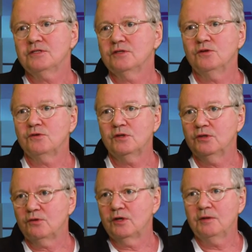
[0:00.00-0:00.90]

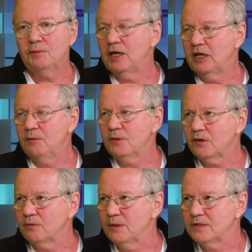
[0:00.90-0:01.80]
you're an
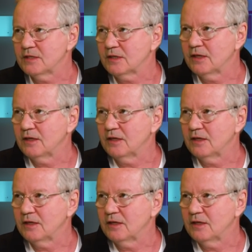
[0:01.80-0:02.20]
immigrant, basically.